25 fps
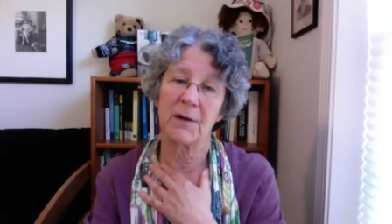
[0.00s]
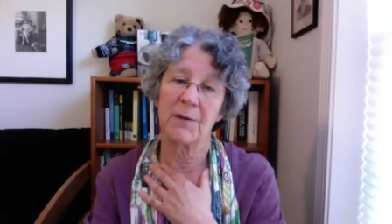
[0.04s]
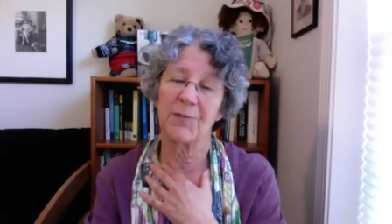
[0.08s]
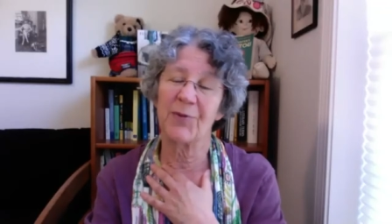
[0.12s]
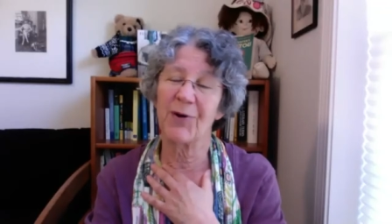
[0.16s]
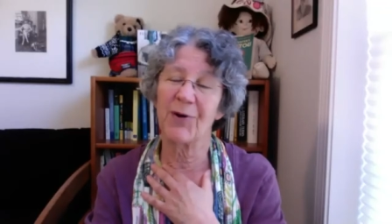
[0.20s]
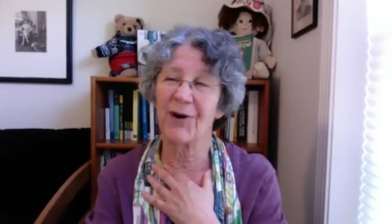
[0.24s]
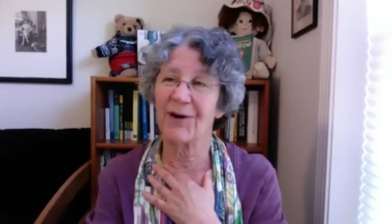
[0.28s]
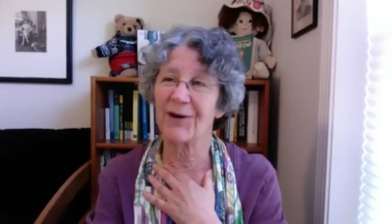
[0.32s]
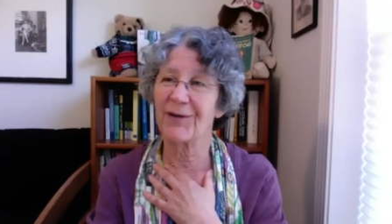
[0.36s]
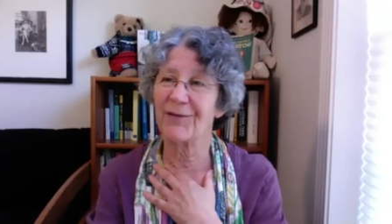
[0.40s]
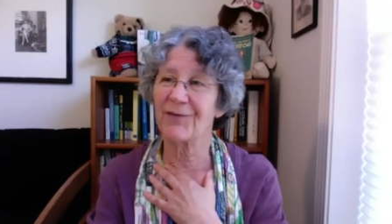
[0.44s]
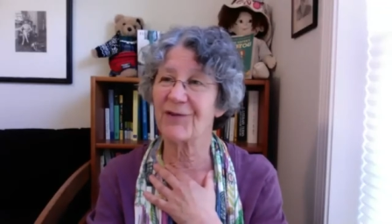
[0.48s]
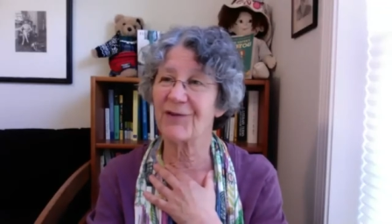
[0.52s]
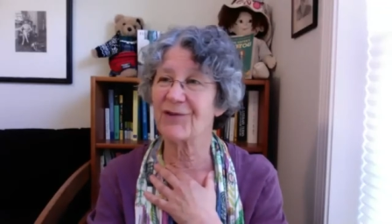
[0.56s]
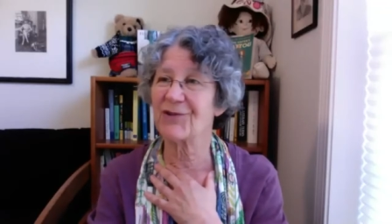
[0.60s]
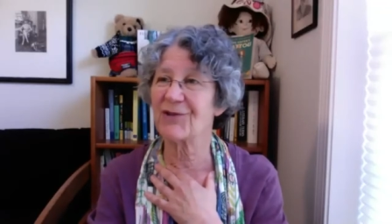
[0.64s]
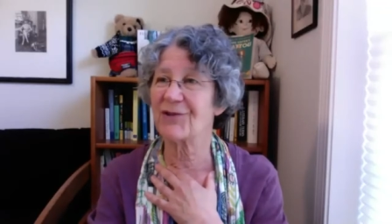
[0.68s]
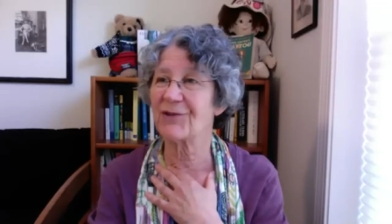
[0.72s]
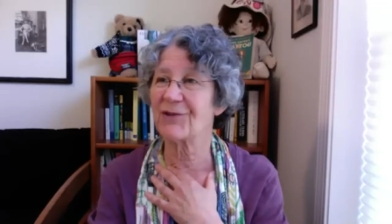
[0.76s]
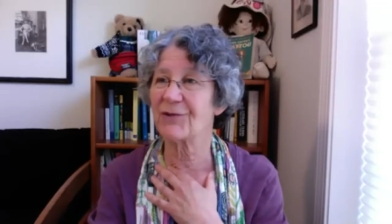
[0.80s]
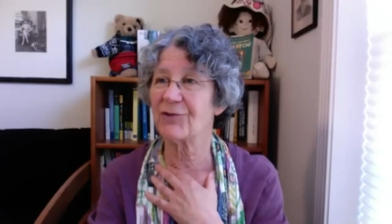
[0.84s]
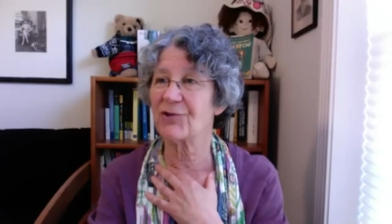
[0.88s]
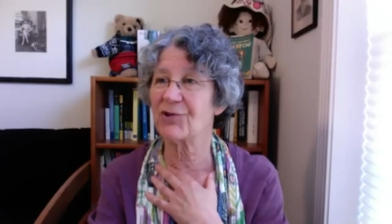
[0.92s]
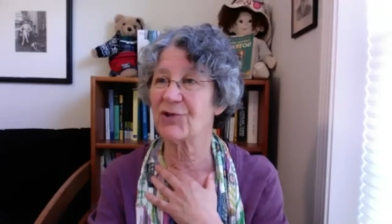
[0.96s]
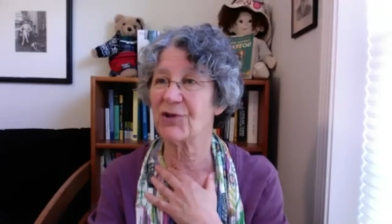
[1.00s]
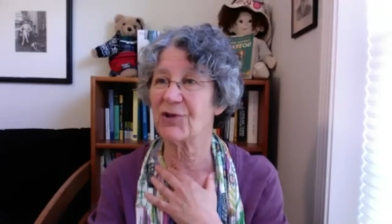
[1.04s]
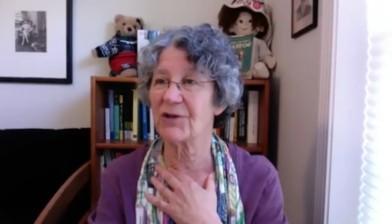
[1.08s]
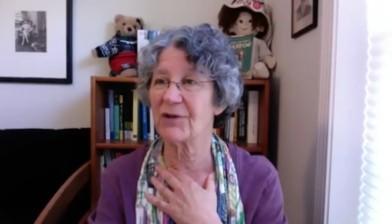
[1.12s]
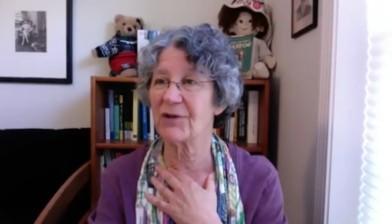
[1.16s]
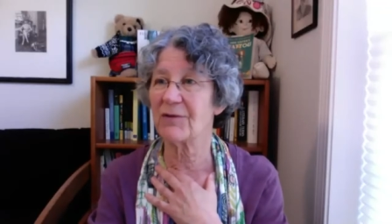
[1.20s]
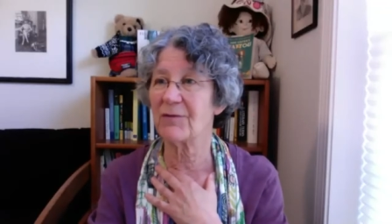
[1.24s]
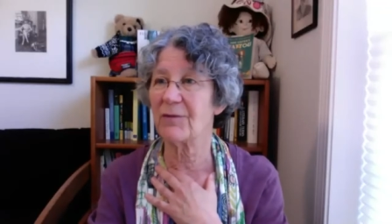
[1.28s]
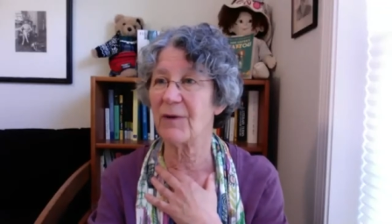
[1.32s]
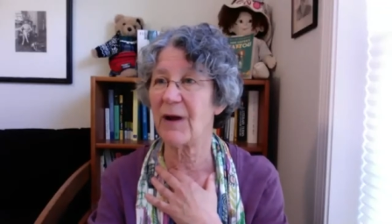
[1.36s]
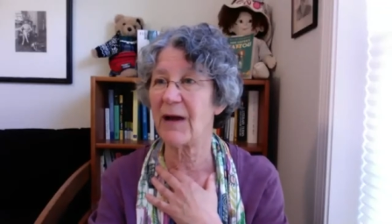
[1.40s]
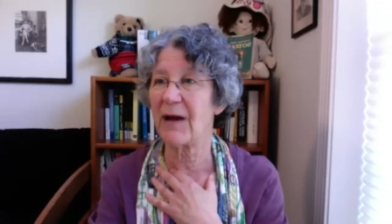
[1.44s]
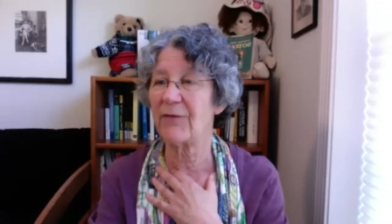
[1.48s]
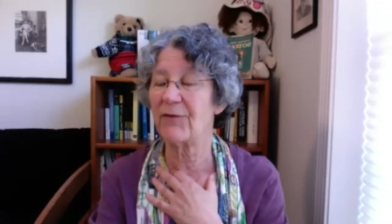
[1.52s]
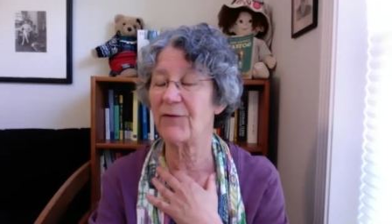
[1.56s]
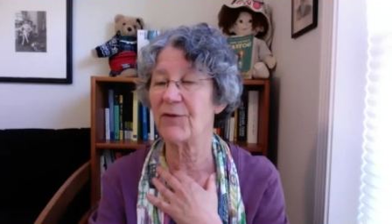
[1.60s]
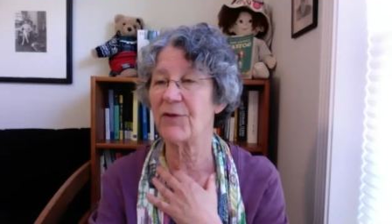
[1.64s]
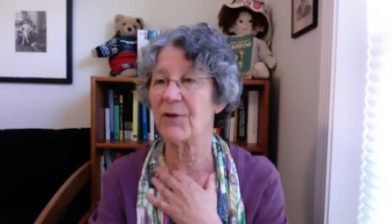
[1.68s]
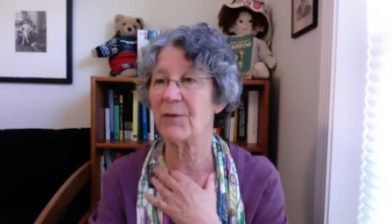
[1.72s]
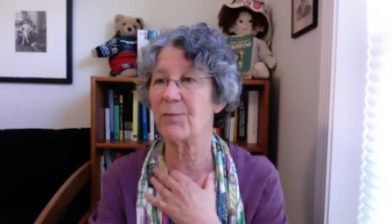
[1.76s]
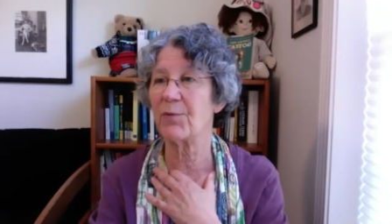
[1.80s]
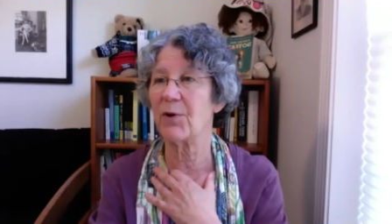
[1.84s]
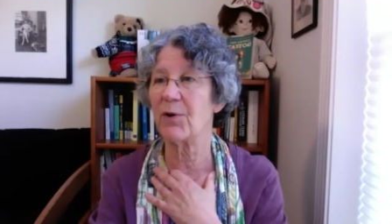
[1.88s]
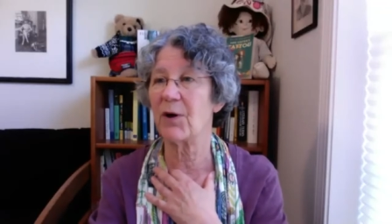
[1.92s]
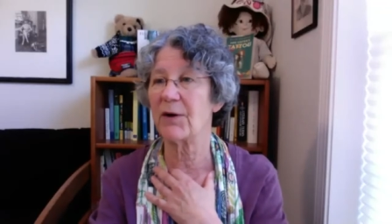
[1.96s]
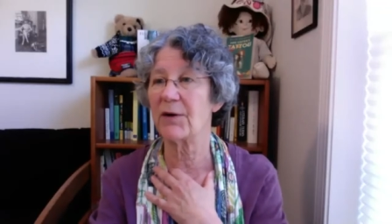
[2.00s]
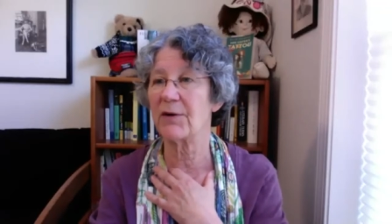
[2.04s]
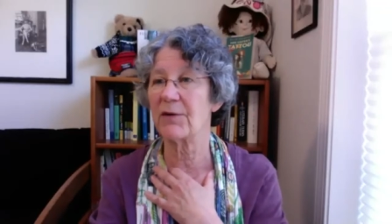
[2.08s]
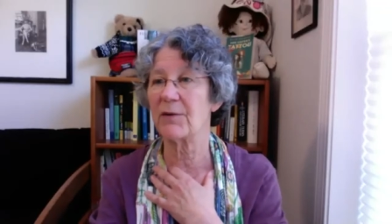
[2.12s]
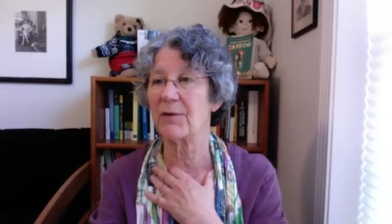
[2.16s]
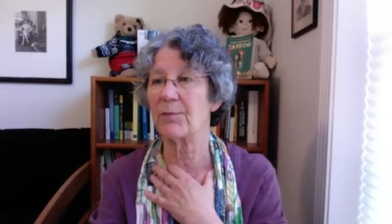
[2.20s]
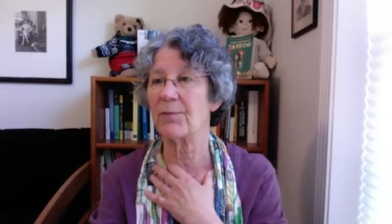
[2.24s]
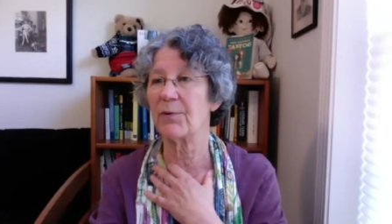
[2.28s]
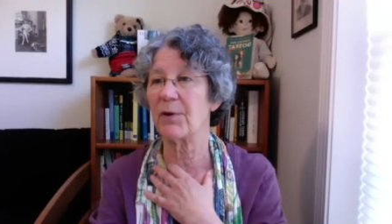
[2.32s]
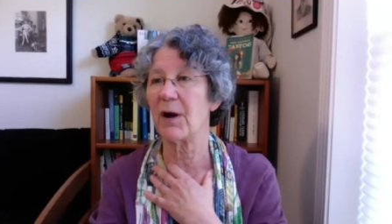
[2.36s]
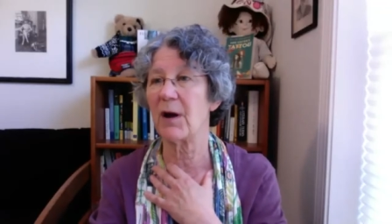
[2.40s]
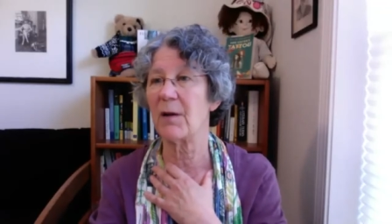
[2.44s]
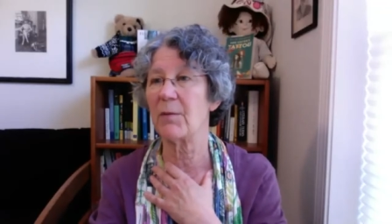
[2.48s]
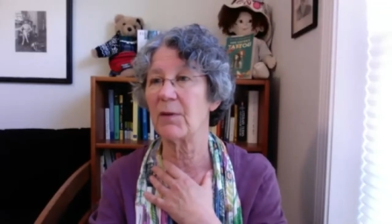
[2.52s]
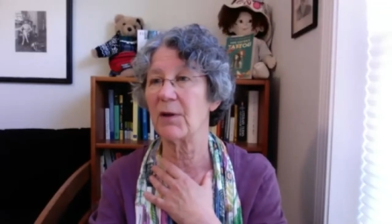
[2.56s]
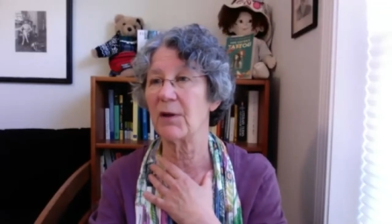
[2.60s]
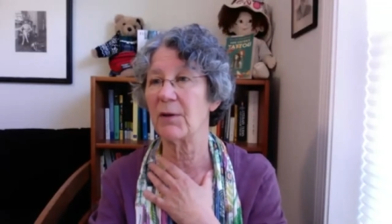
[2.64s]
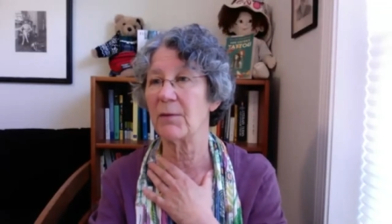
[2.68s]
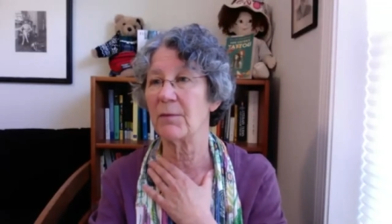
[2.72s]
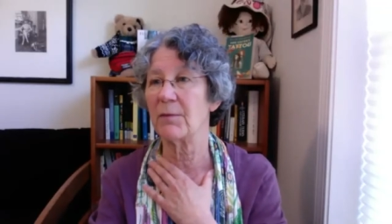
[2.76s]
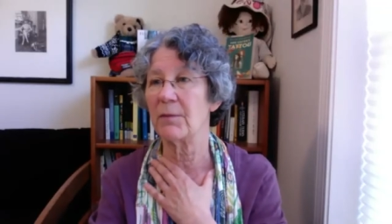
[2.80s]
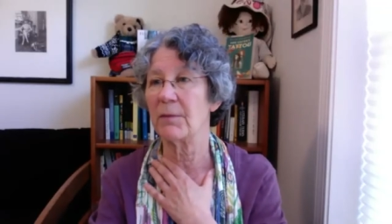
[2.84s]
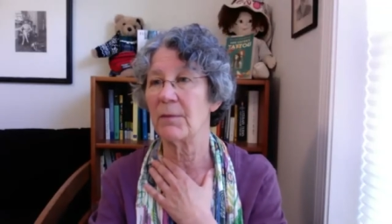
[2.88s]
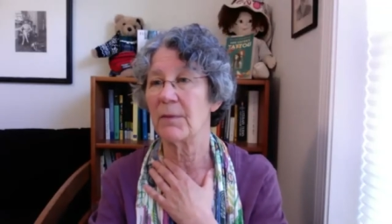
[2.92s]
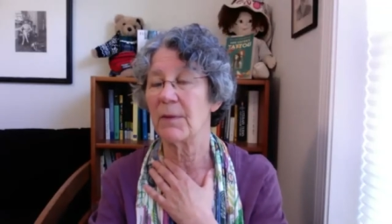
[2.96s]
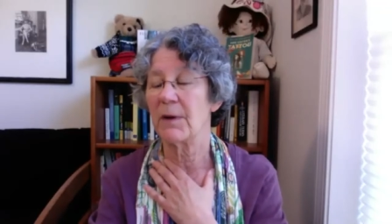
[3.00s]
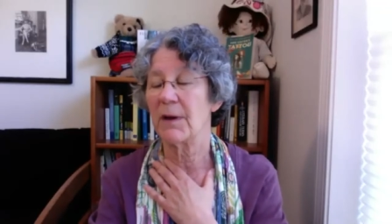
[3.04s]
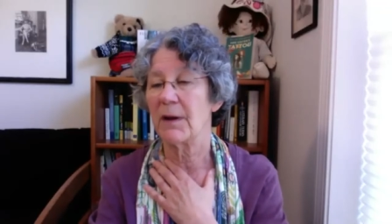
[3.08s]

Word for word: part of the solution rather than part of the problem